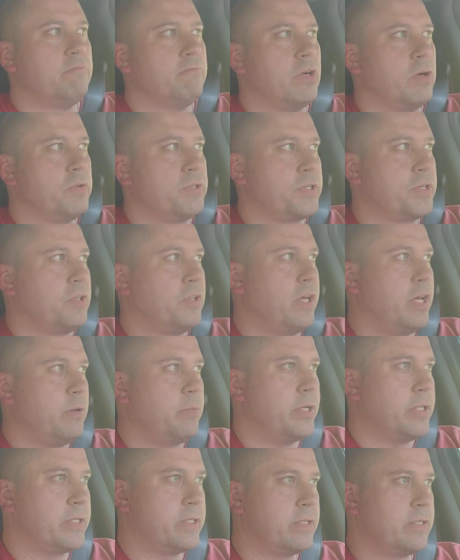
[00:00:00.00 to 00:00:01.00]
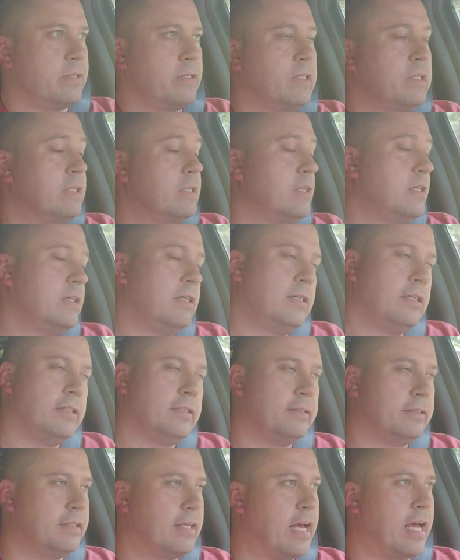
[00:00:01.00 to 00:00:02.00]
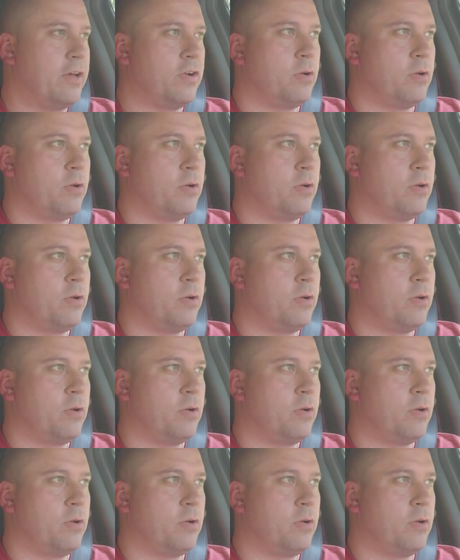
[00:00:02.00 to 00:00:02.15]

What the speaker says: most climates, I'd